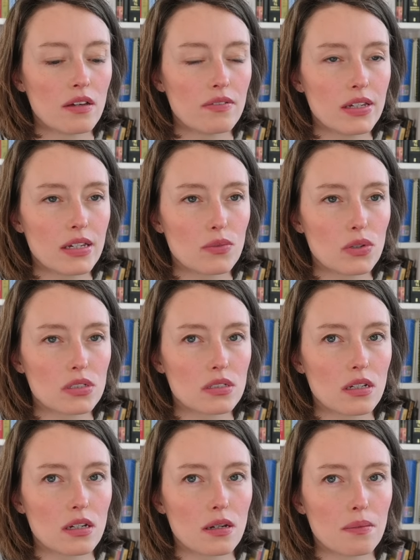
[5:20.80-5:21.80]
I think it was
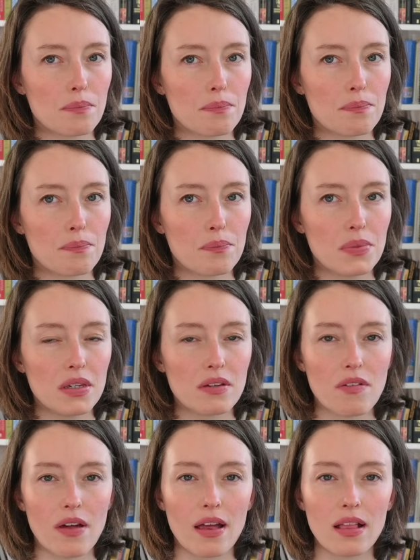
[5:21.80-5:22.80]
um,
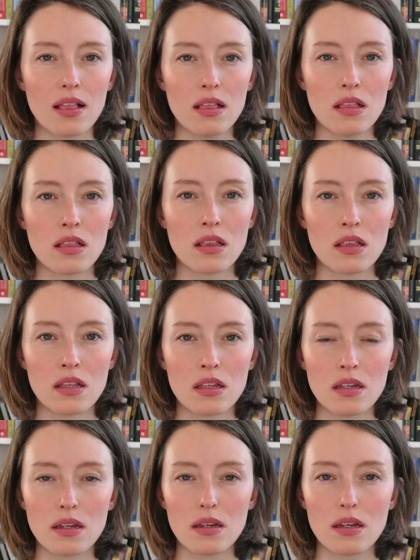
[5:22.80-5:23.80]
BFL
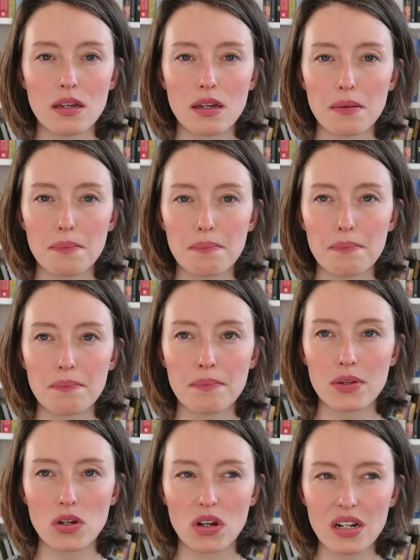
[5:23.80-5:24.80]
um,
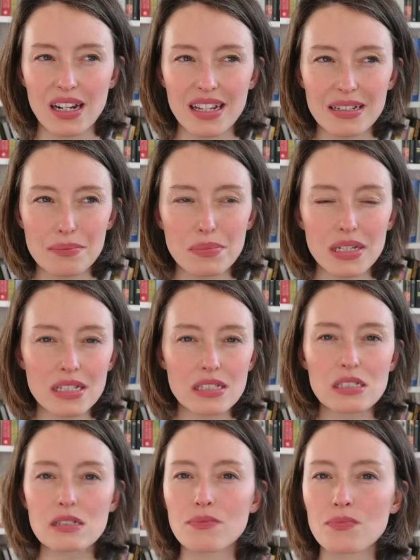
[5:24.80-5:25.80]
Gotland
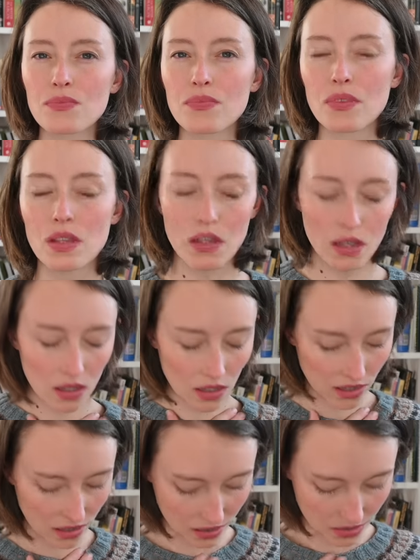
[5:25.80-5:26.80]
mix
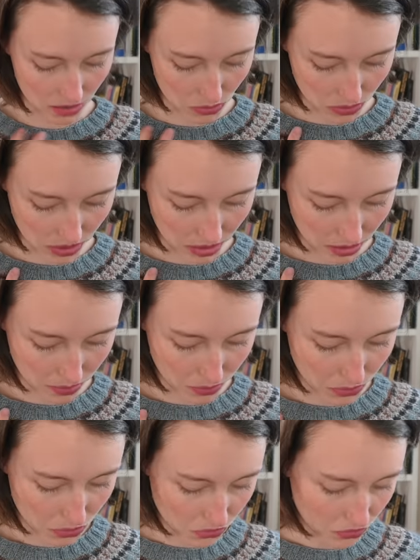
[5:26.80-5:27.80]
and it's really
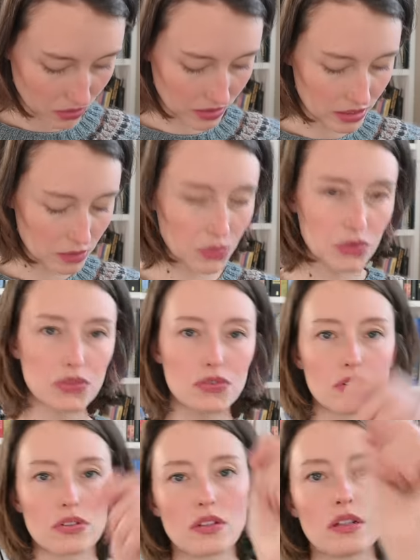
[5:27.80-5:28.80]
beautiful in this
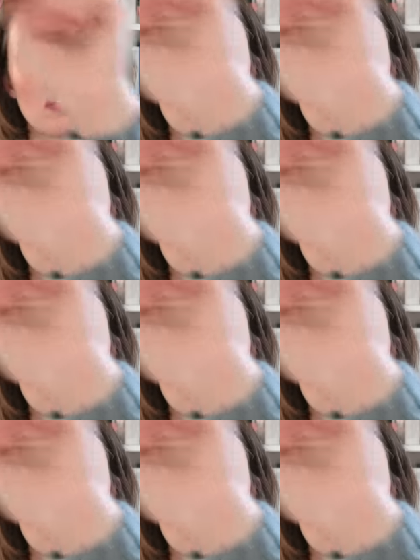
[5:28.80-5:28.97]
beautiful